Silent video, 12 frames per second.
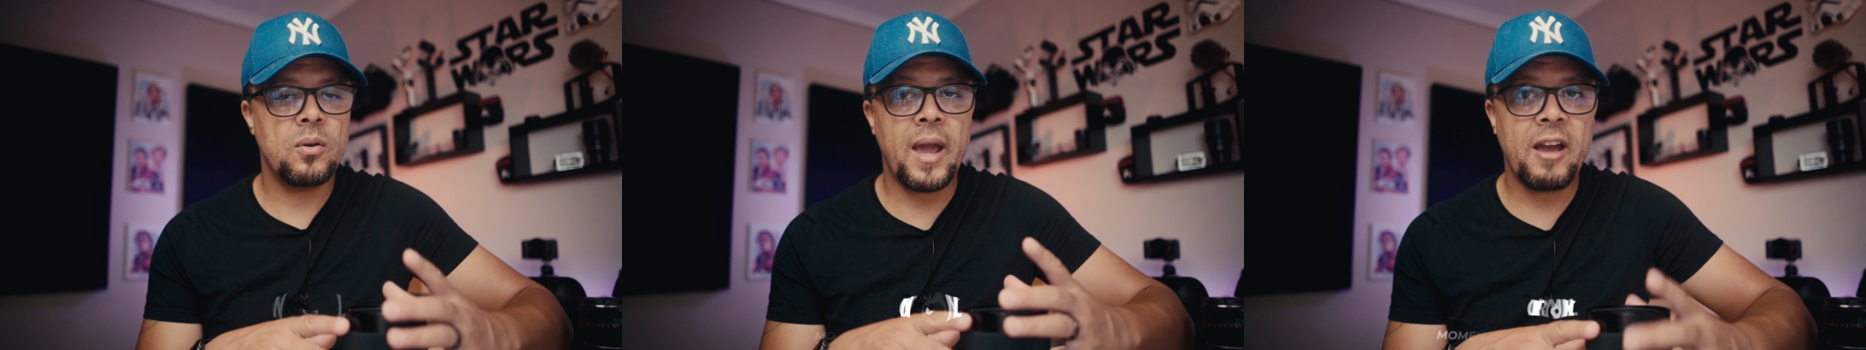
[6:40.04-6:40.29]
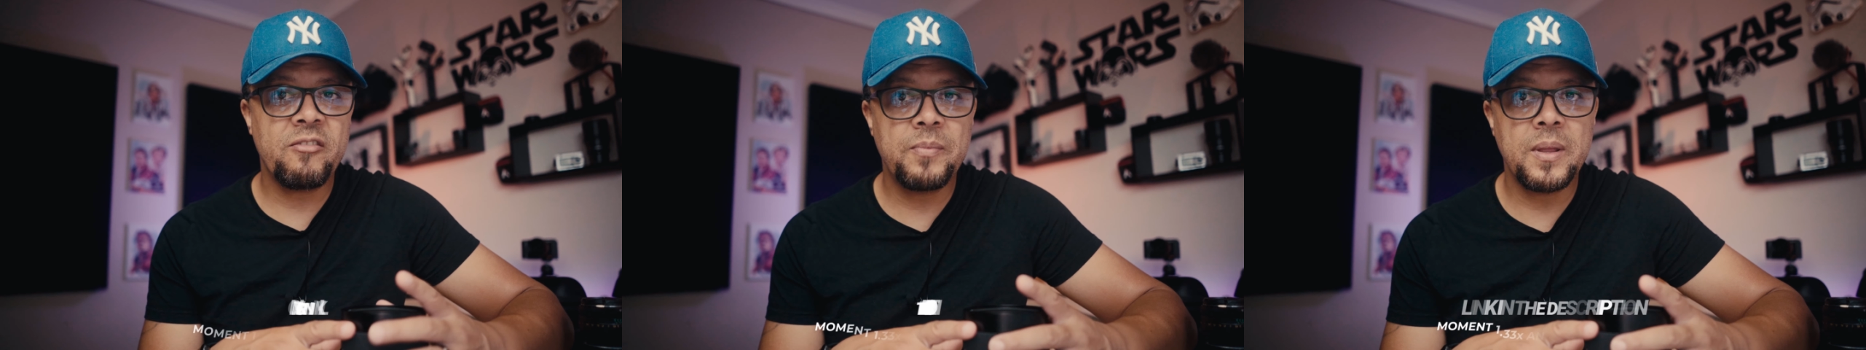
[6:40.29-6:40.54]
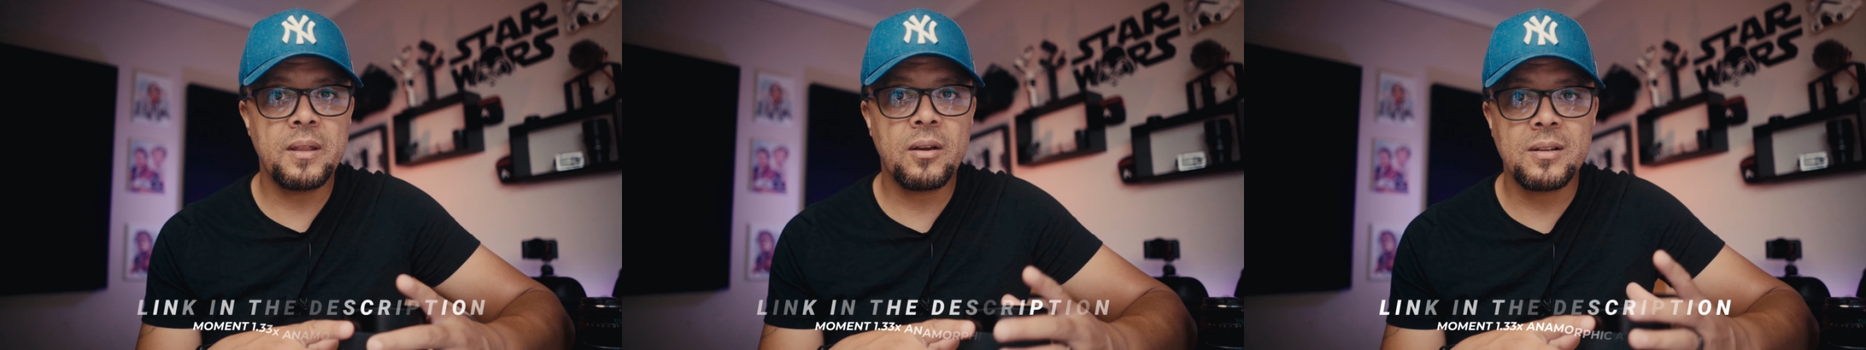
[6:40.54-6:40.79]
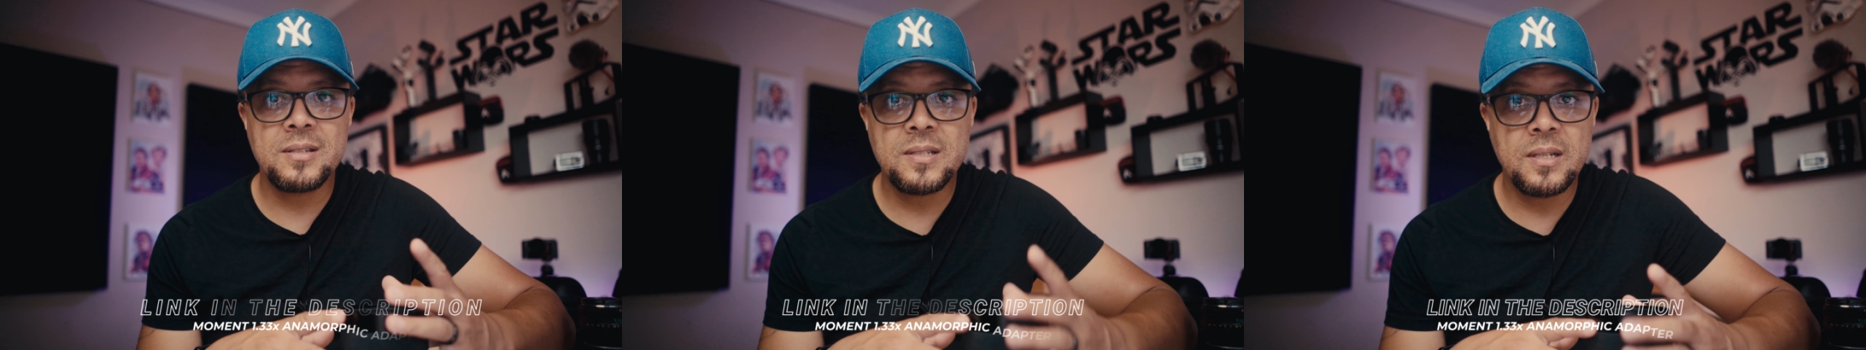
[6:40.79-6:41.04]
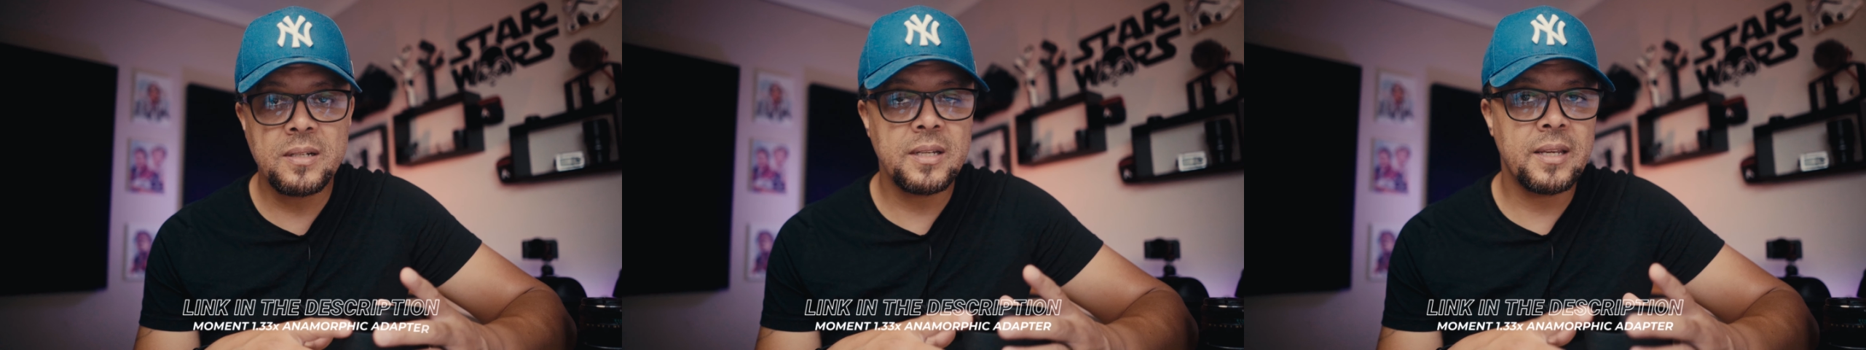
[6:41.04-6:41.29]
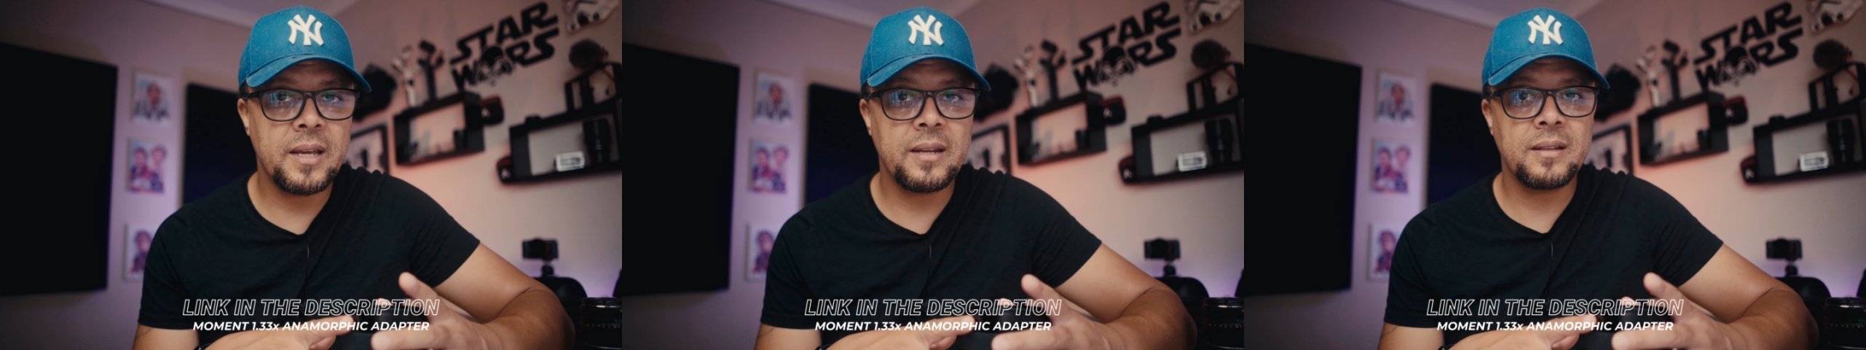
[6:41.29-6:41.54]
have been
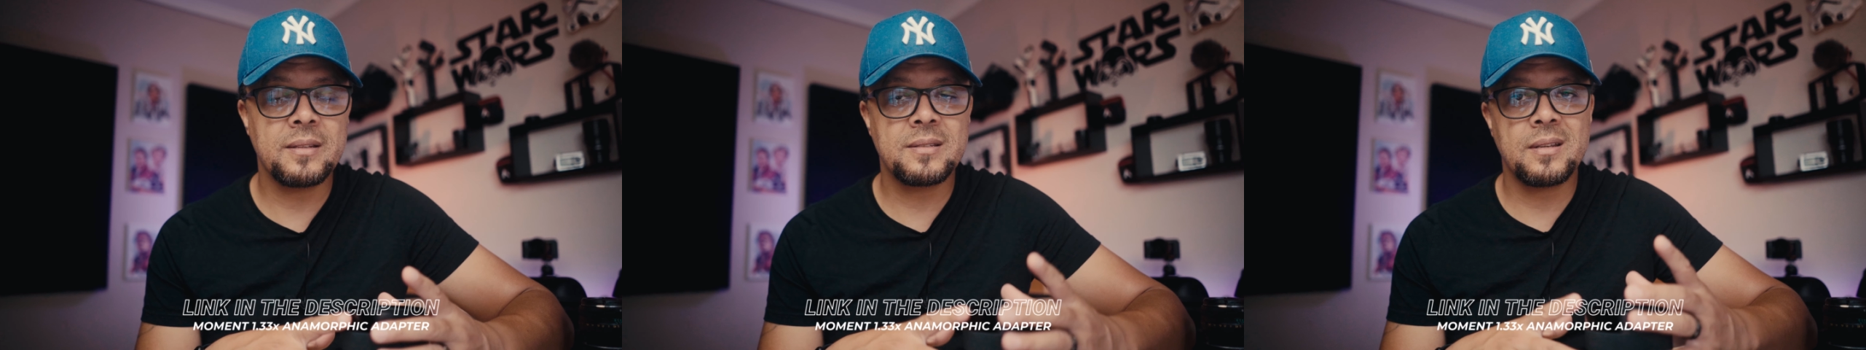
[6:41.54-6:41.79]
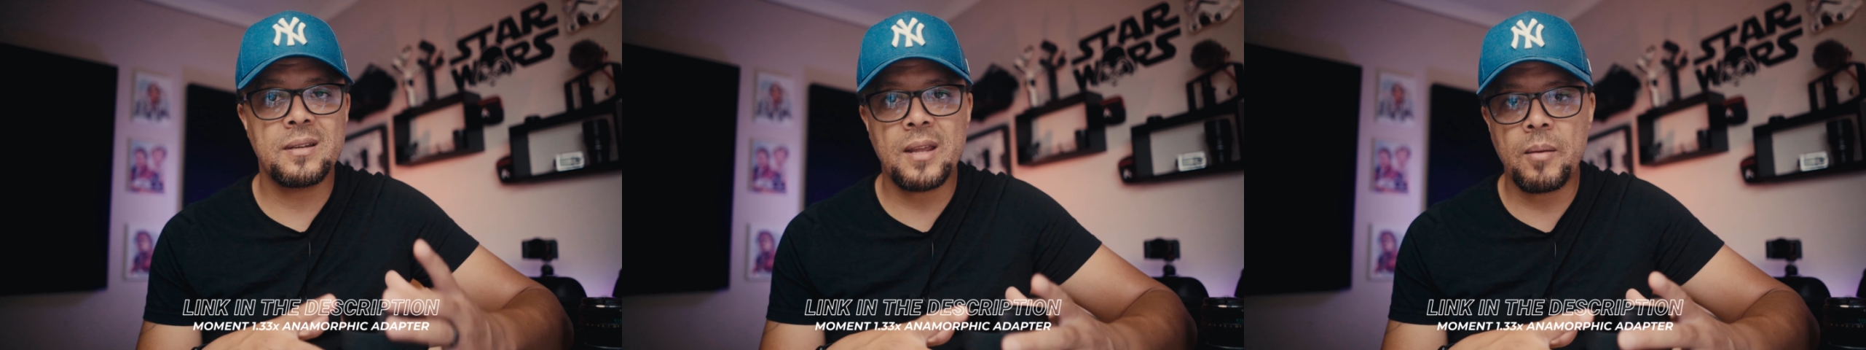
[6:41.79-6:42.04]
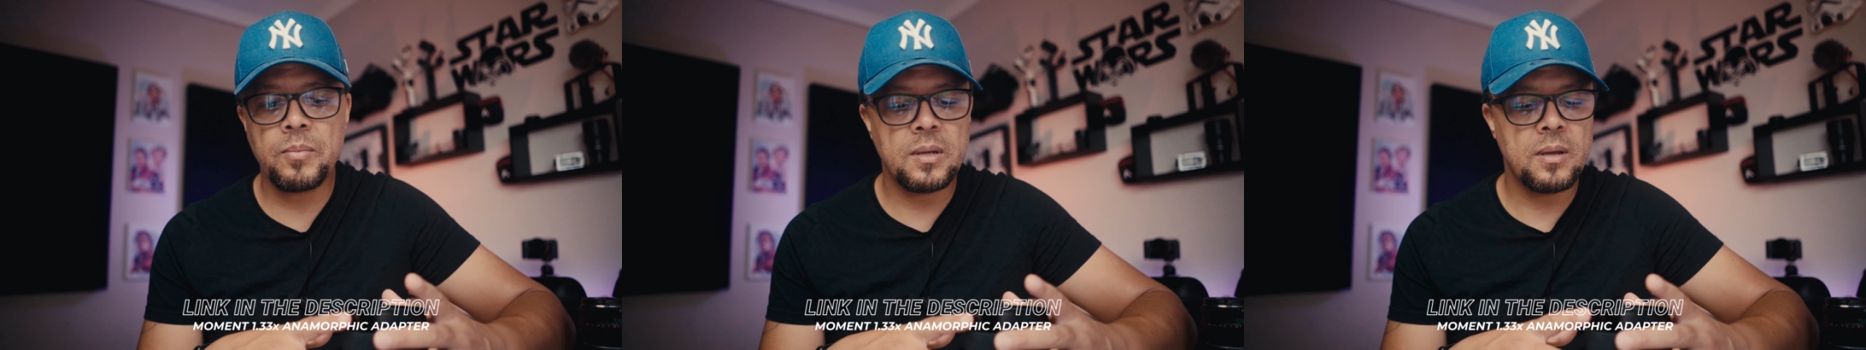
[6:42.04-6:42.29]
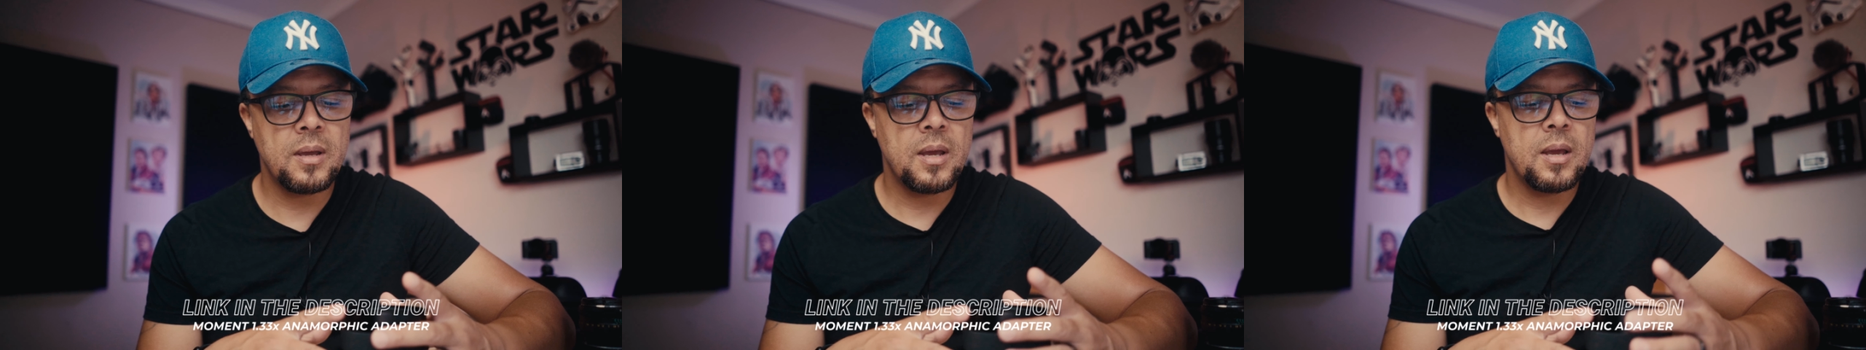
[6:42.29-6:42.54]
considering getting this adapter,